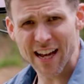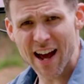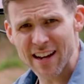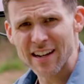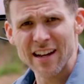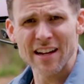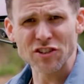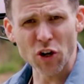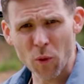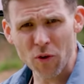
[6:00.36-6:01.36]
outside,
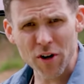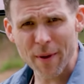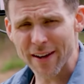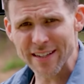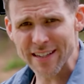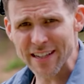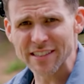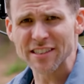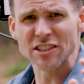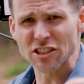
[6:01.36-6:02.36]
don't worry about
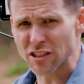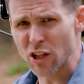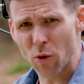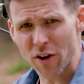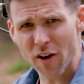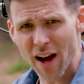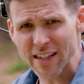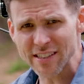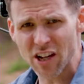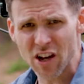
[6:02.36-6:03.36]
NDs, just lower your
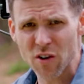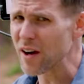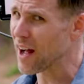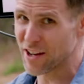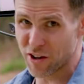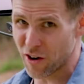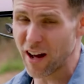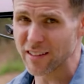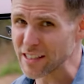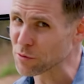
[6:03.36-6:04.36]
ISO and your
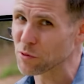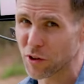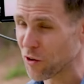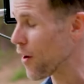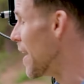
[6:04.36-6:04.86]
highlights will look